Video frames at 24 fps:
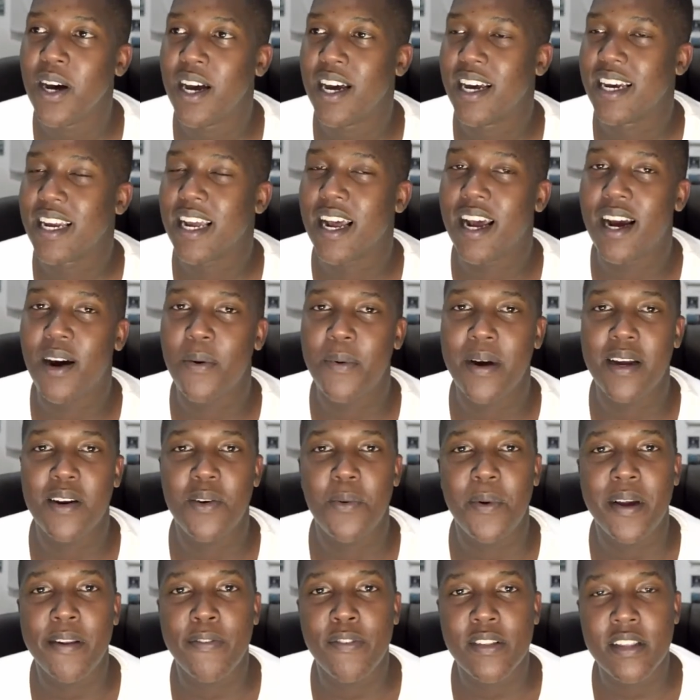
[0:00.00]
yeah, we had to
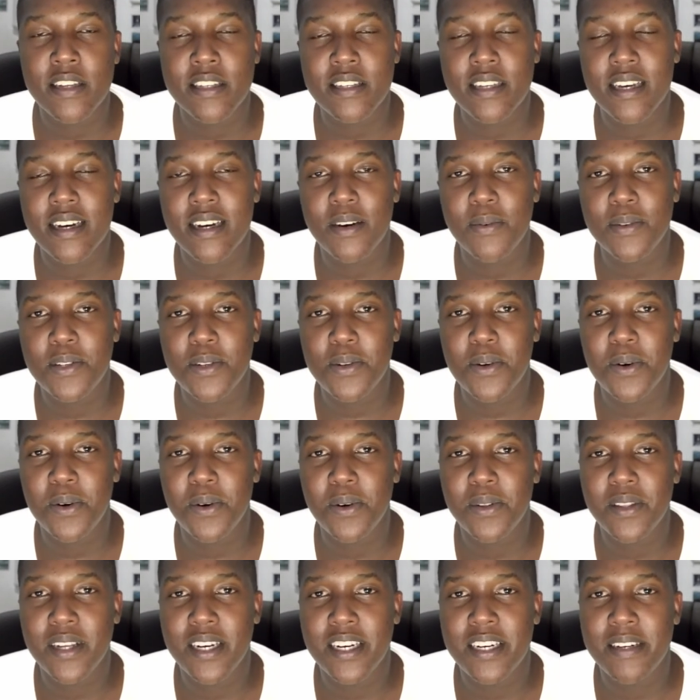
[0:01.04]
wait for this
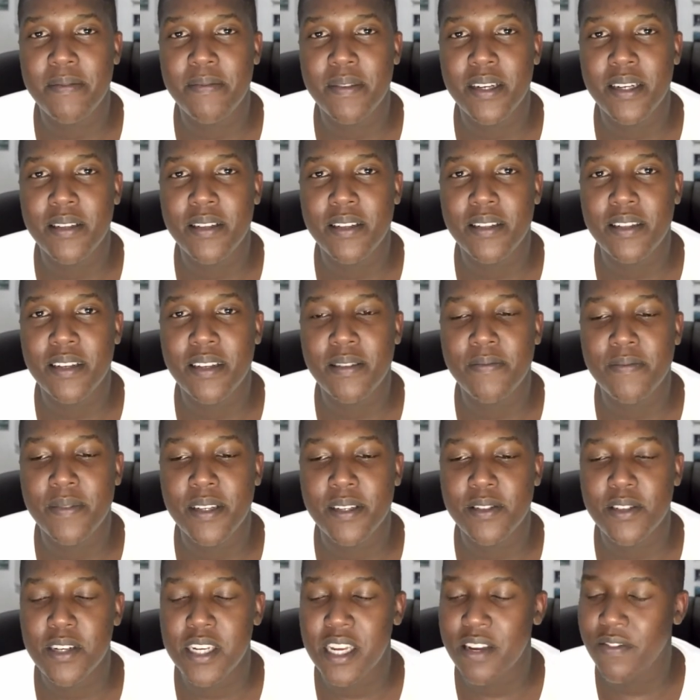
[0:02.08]

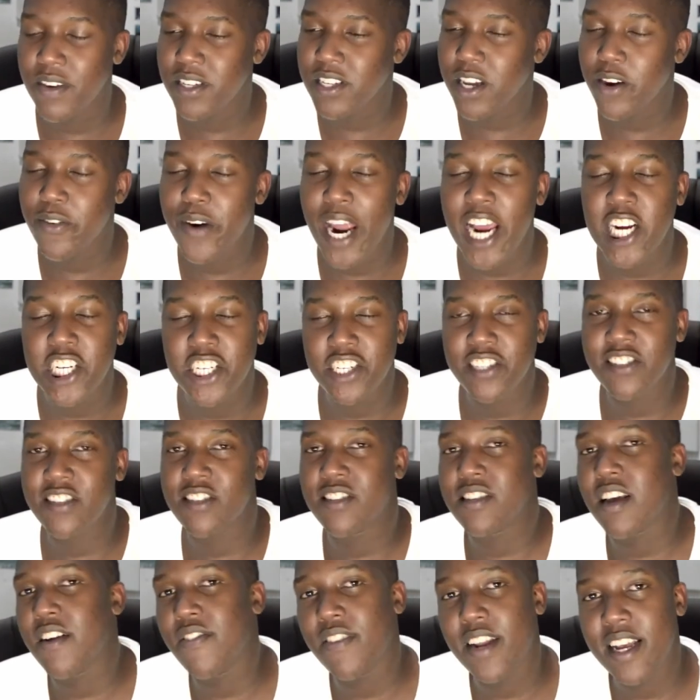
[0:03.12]
to give us our rations and
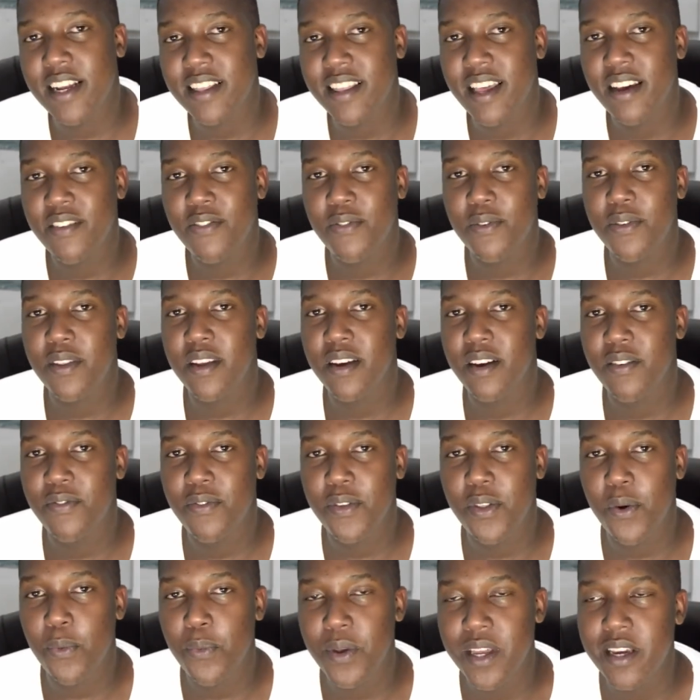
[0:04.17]
stuff like that for
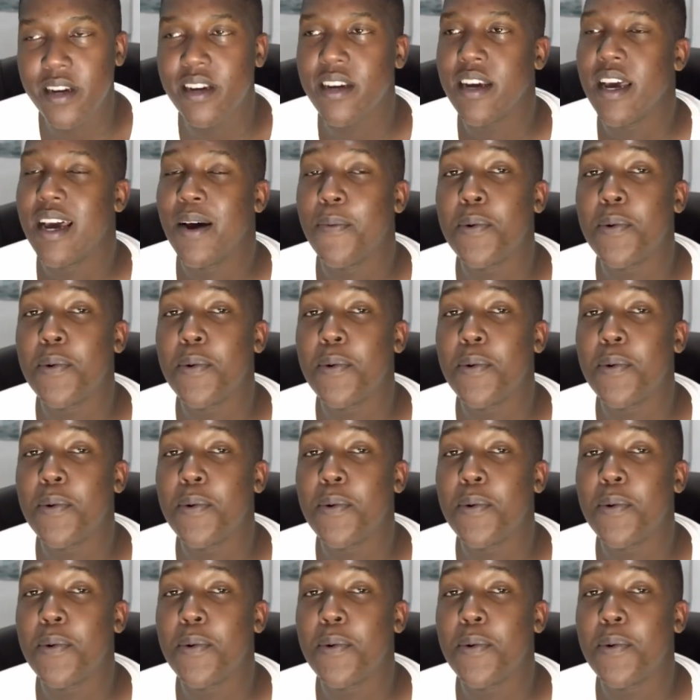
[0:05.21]
the week,